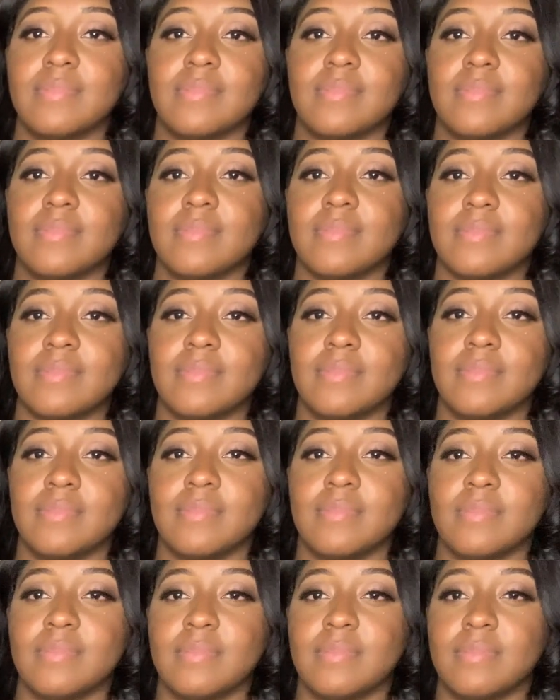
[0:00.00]

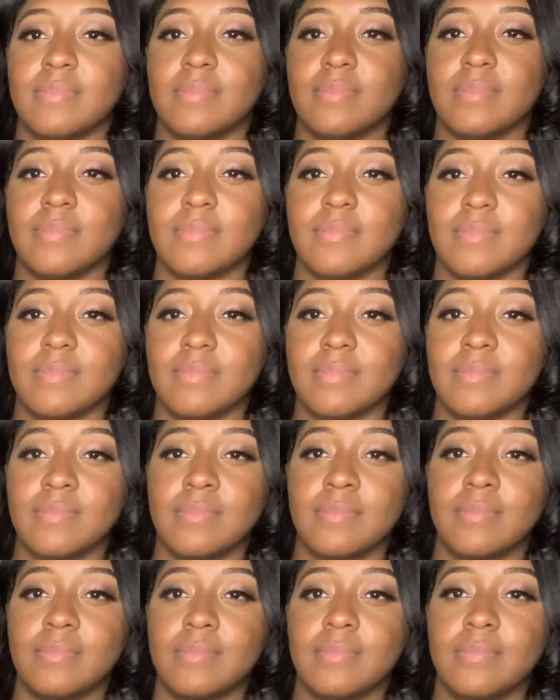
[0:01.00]

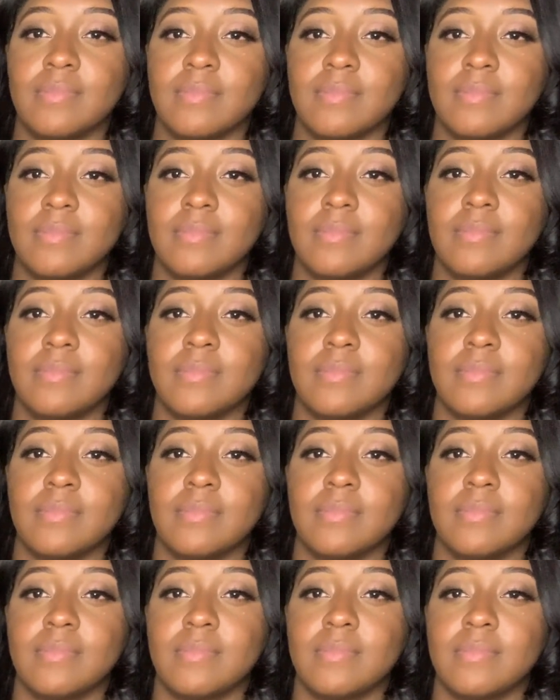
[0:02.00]

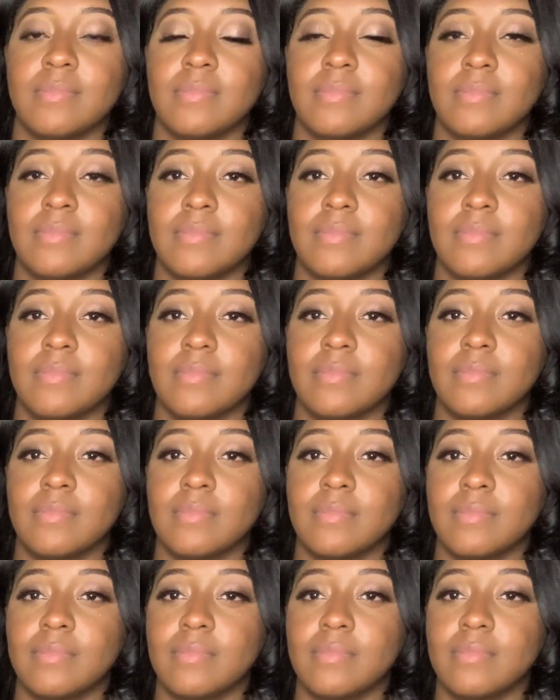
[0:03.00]

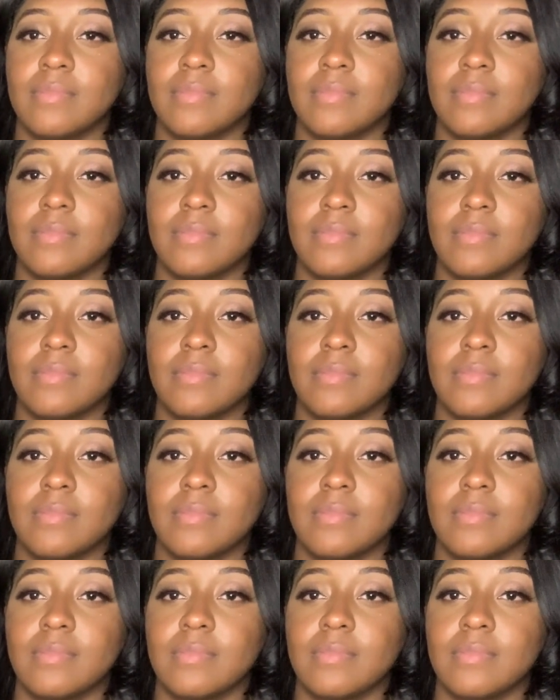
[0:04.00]

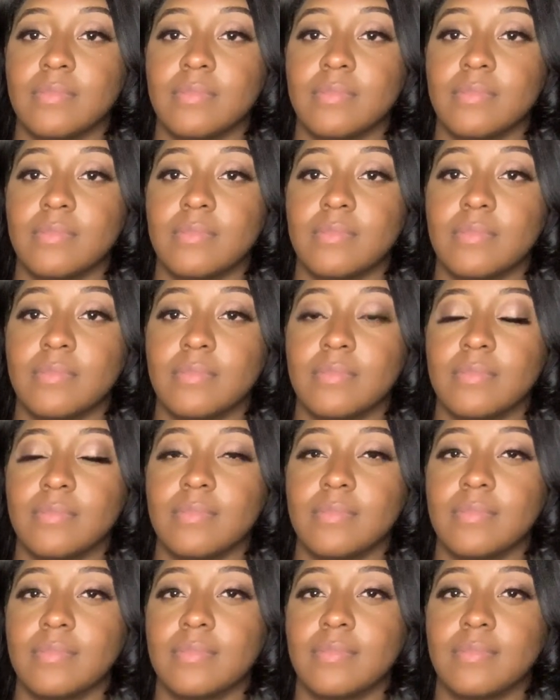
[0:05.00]

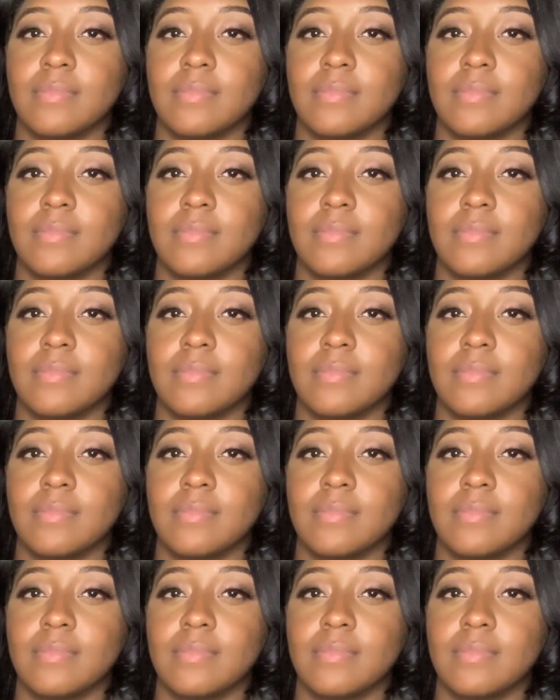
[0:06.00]
No words are spoken by the person on screen.